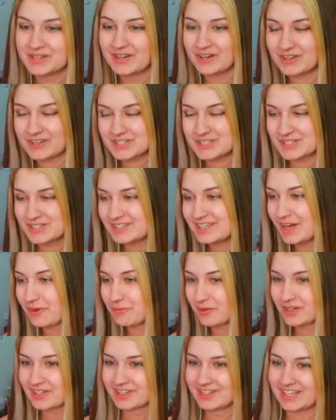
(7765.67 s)
Also, yeah,
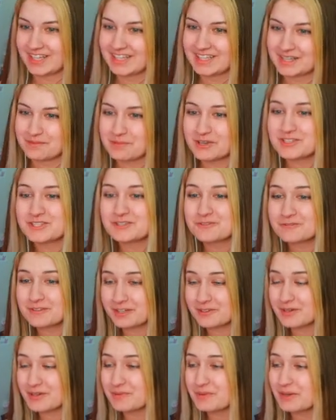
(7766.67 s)
what a lineup. Also,
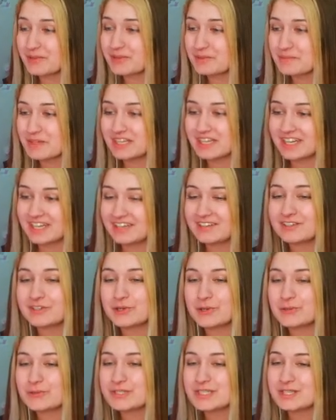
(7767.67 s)
Veneray, welcome in, and
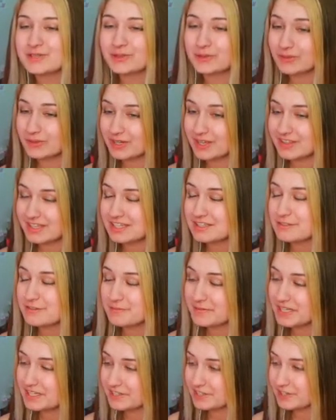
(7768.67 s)
Cozy Laura, thanks for
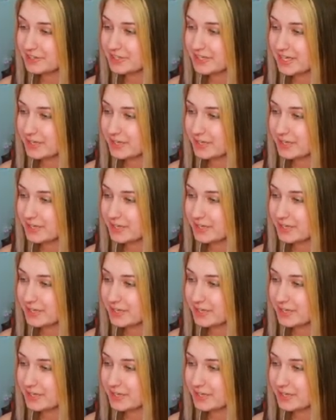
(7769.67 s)
being here.